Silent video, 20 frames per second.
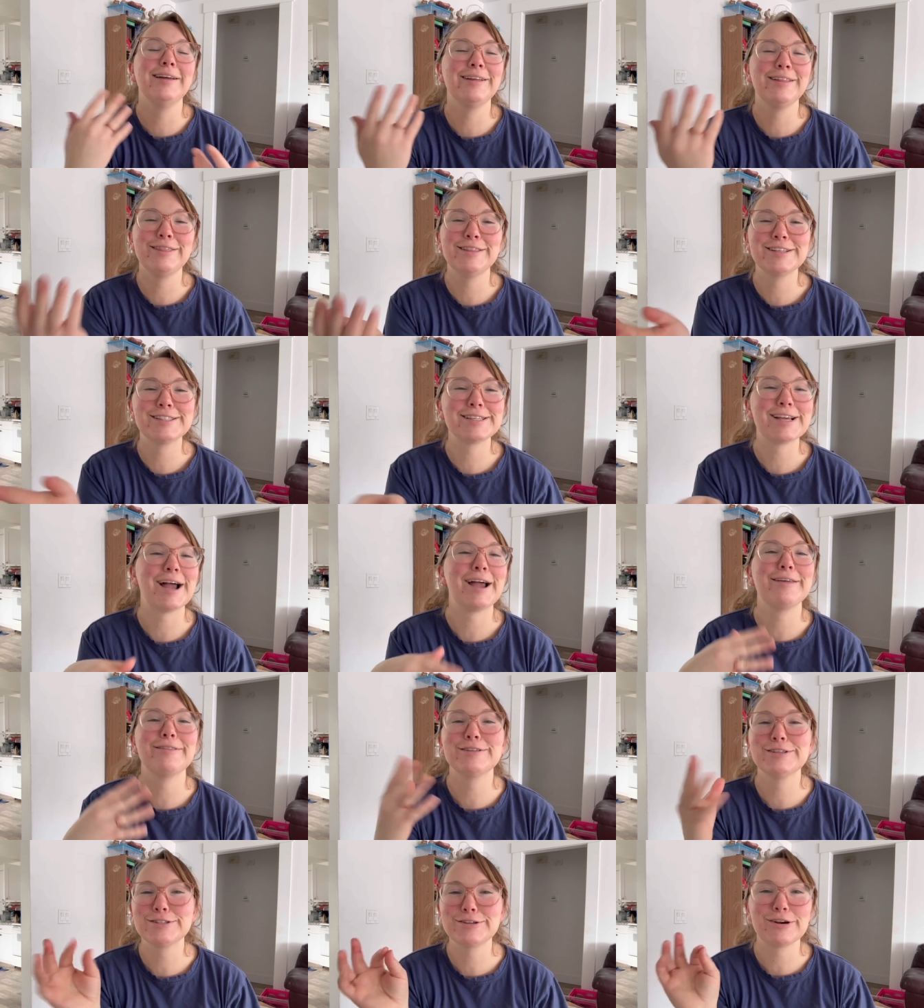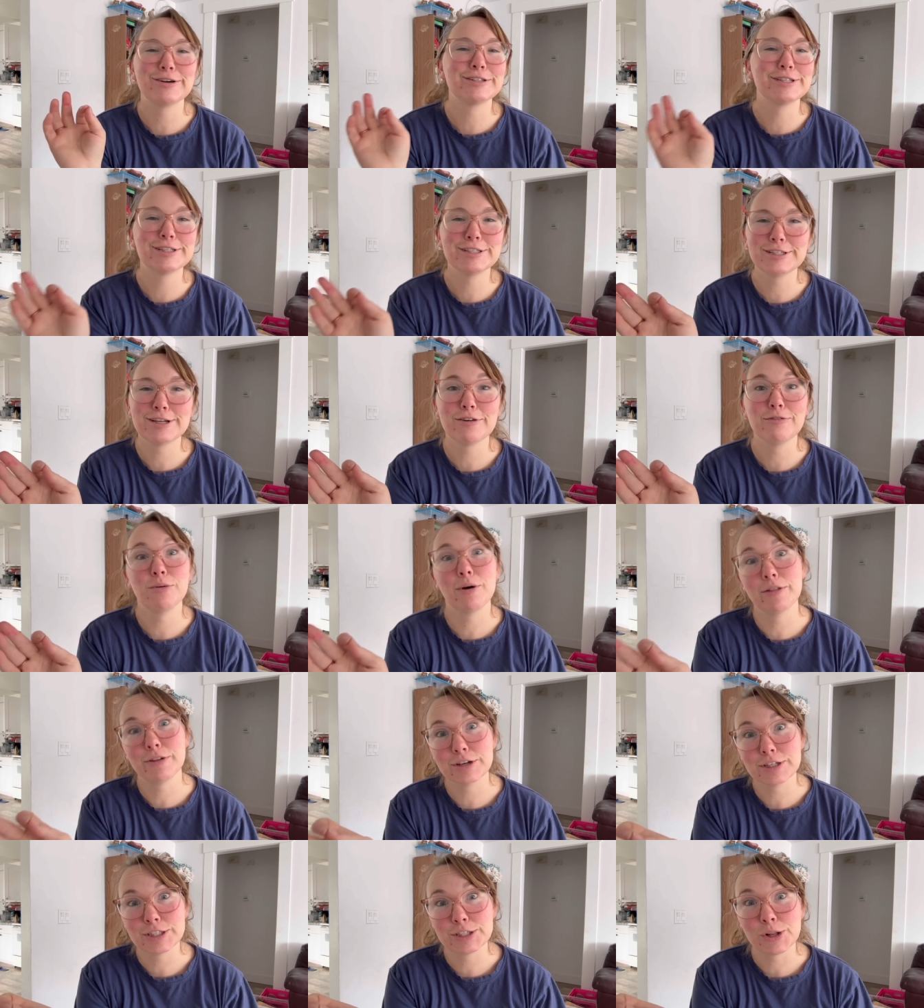the sky and the stars and stuff while
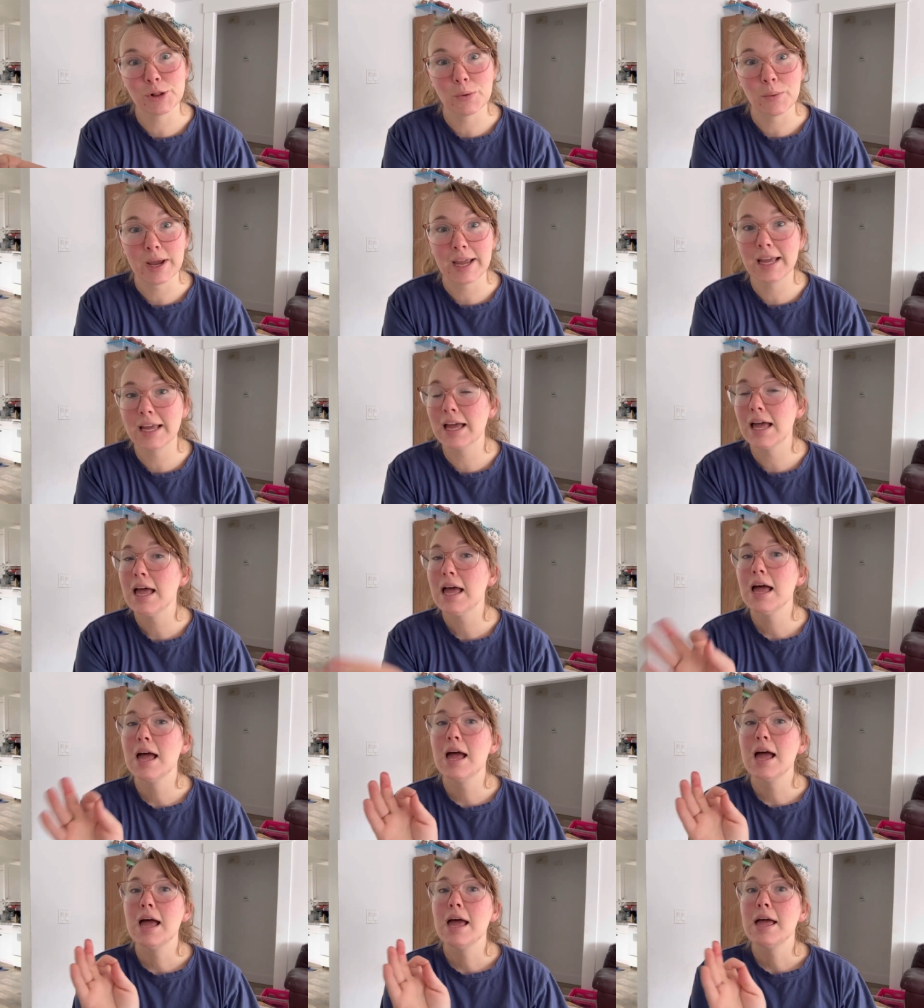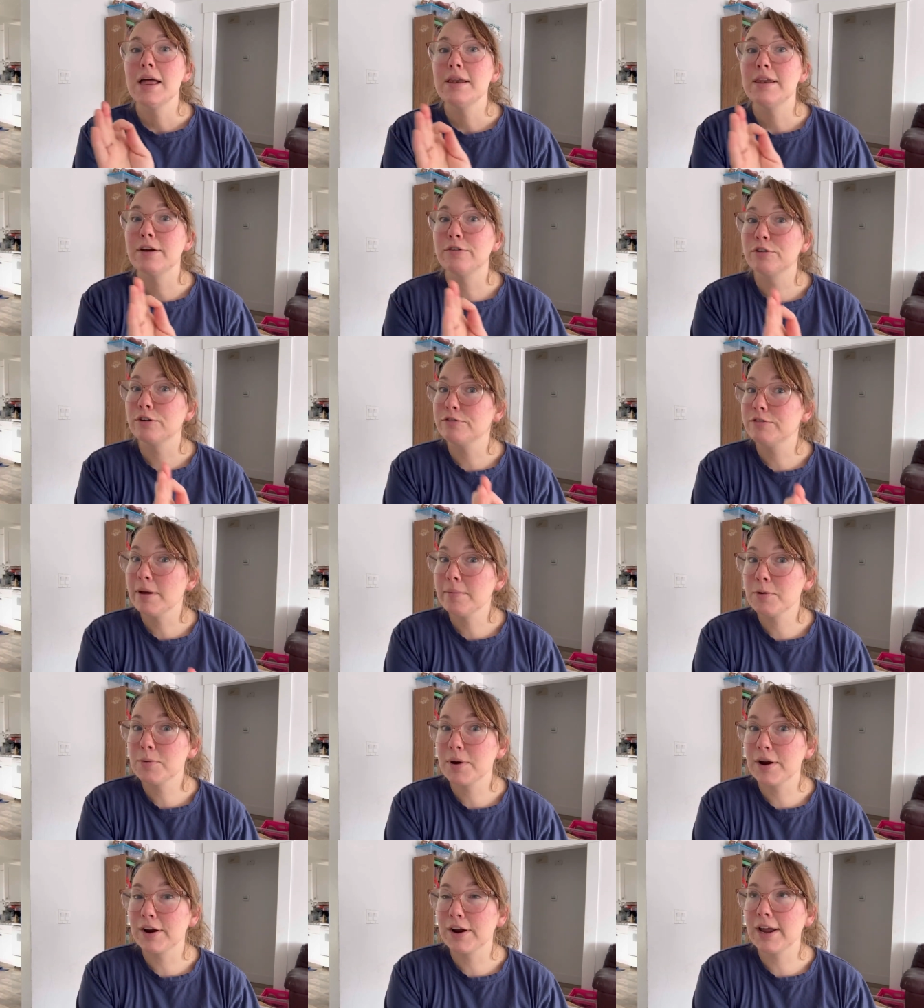they're still awake. Now for
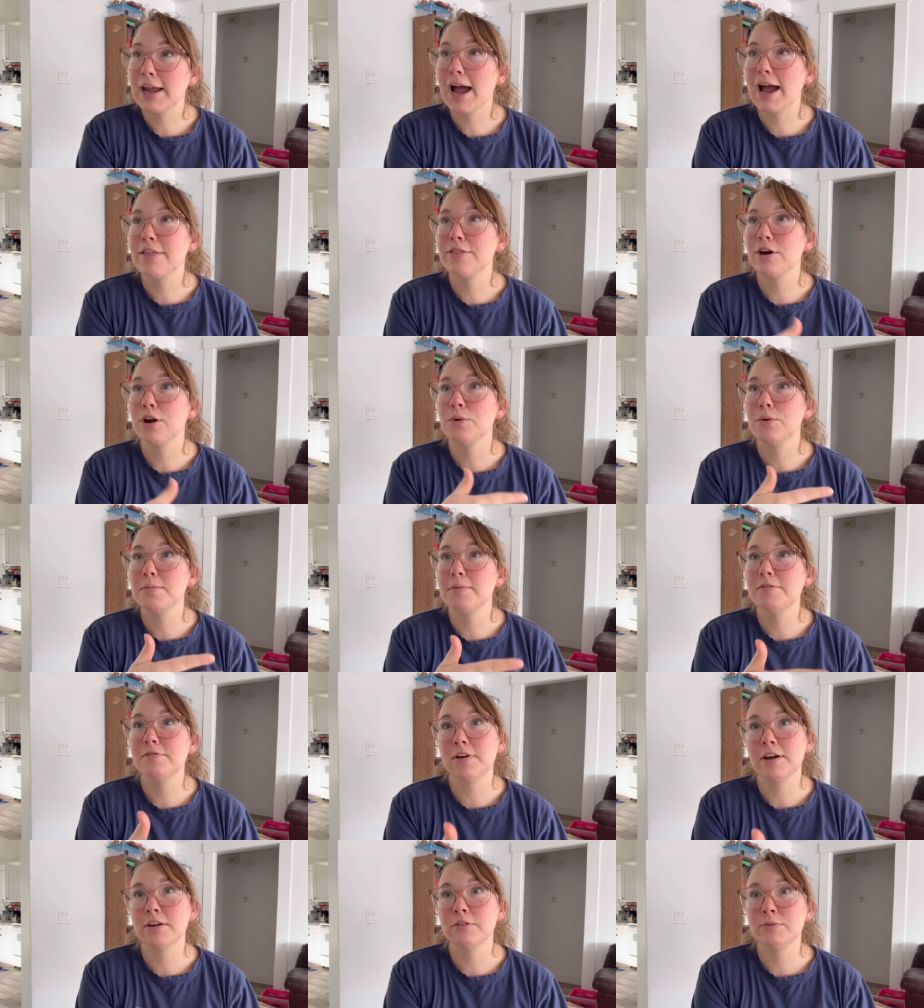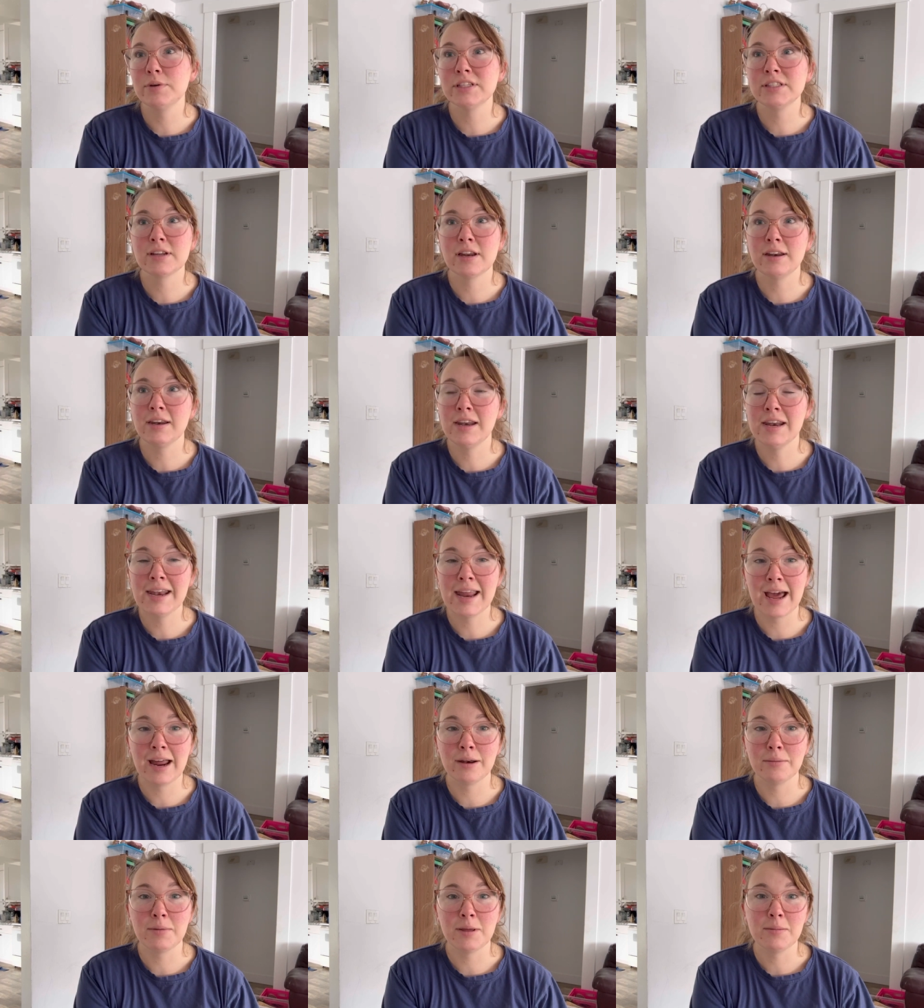February, I thought it would be fun if we studied
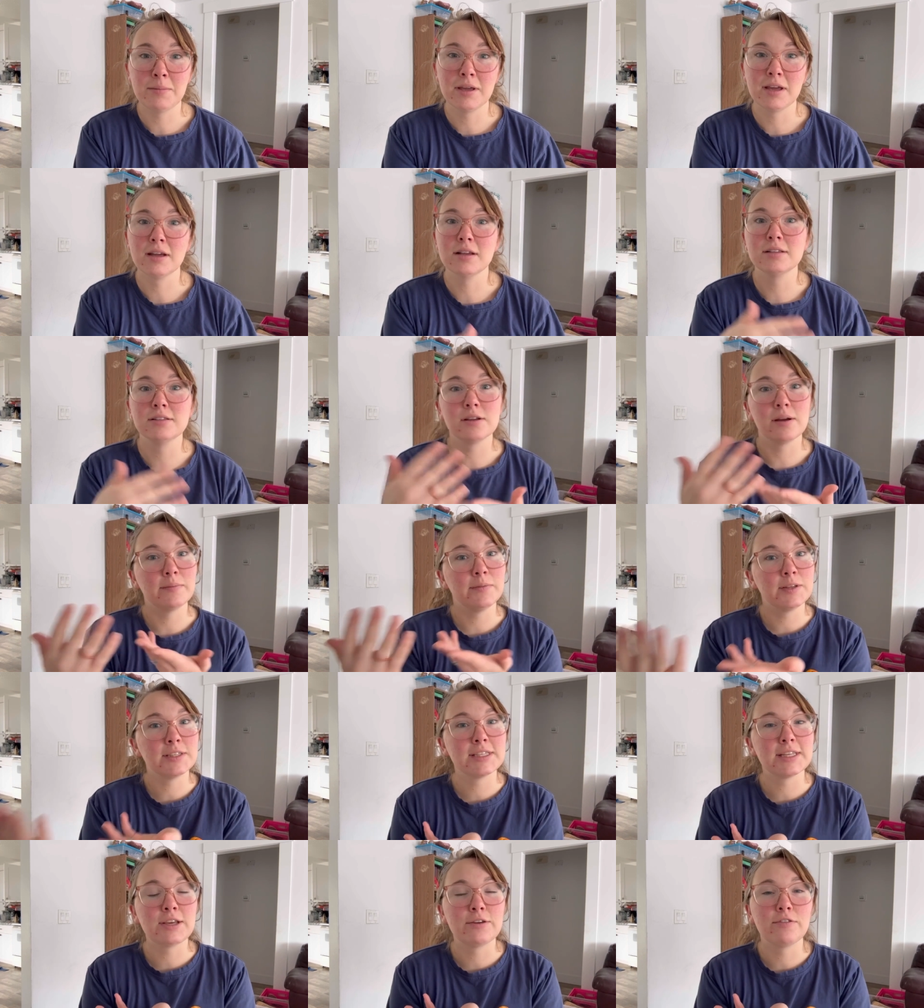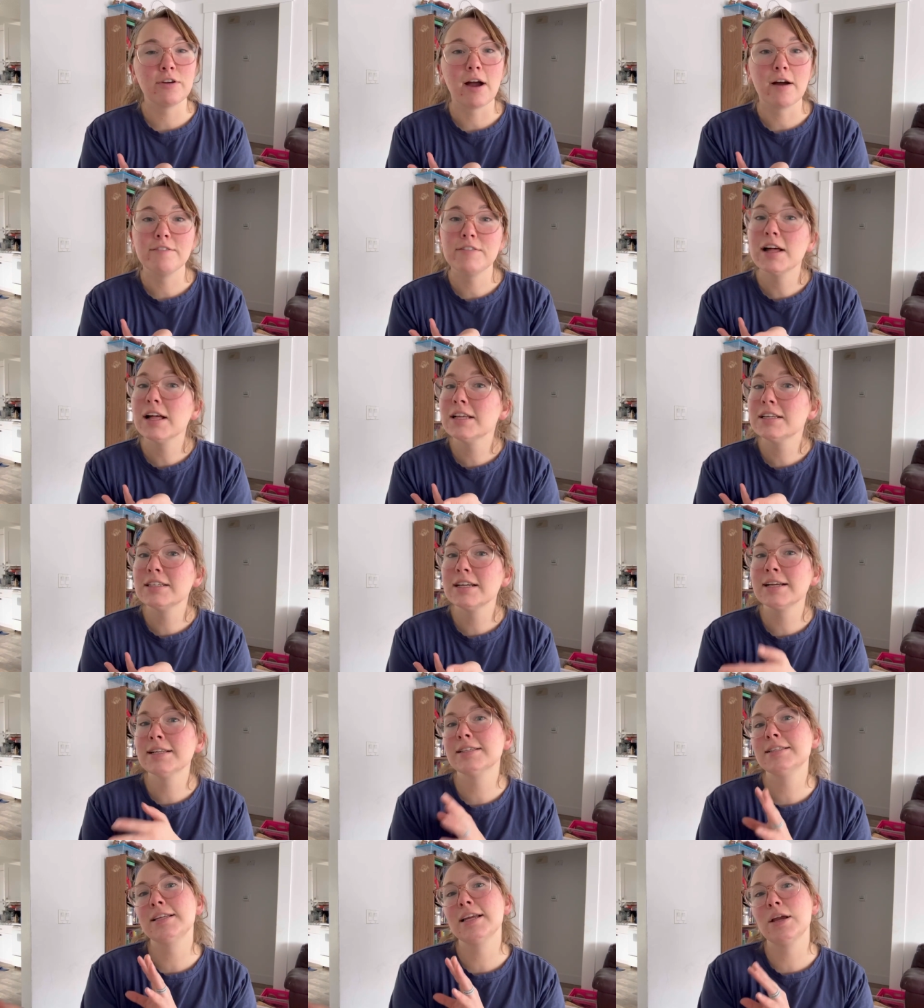anatomy because obviously you've got
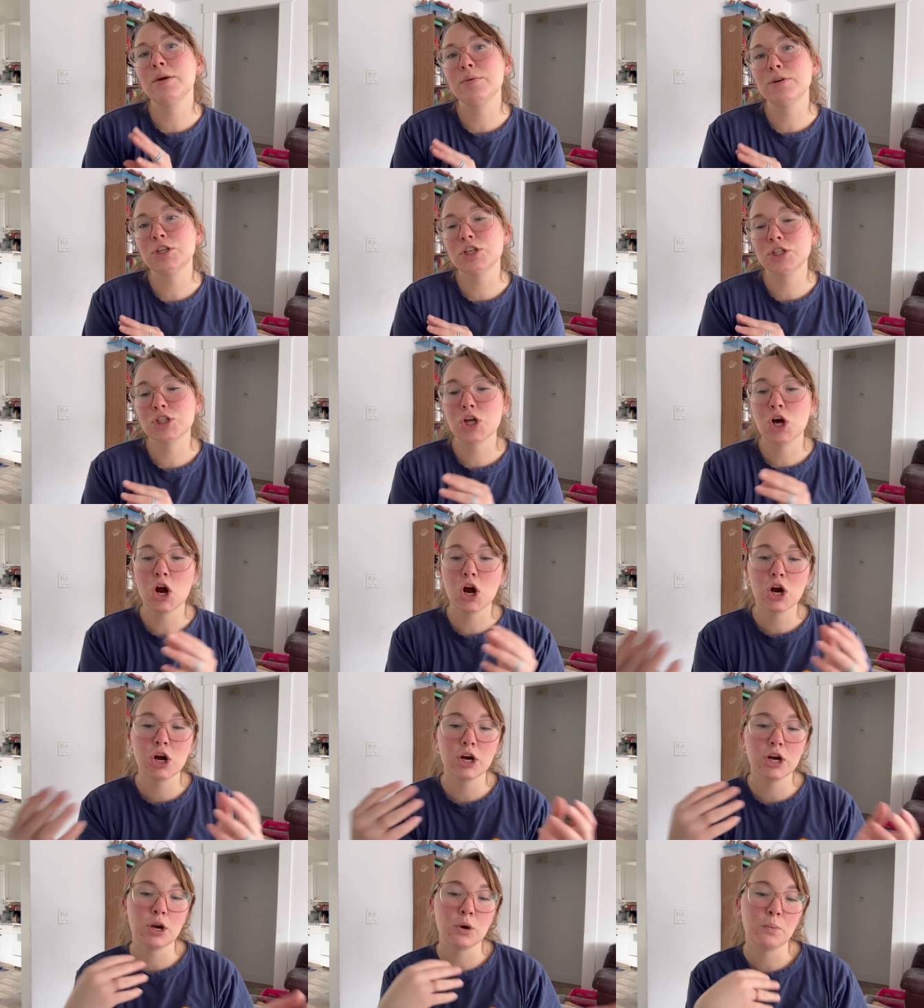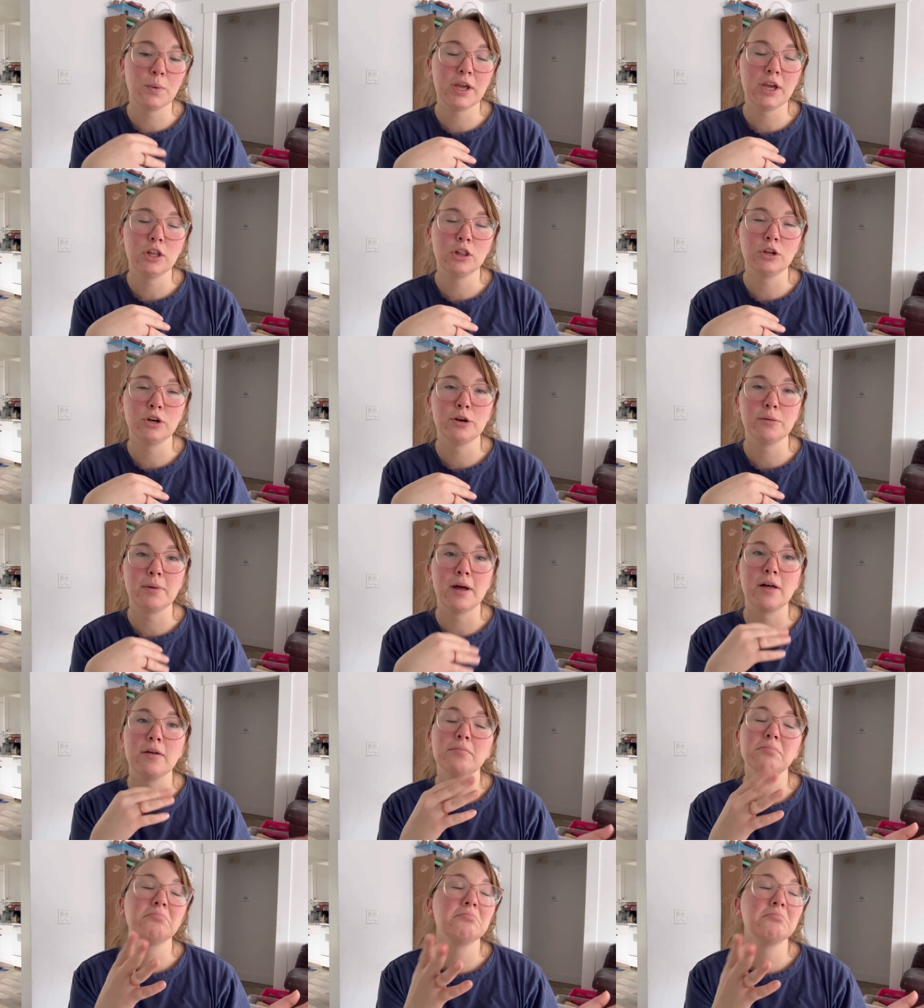Valentine's Day, which is the heart, and we can learn about